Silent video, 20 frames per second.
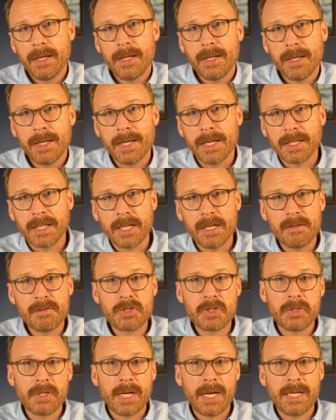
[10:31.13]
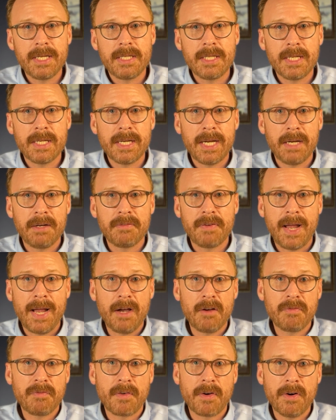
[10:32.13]
It gives you an idea of
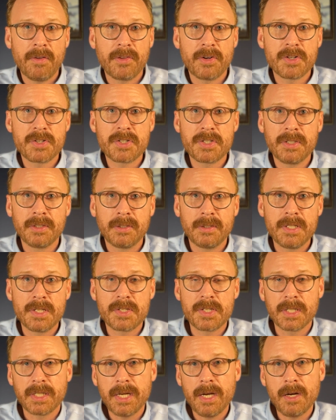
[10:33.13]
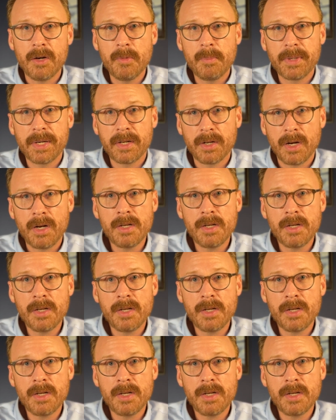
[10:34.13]
how far there still is to go, but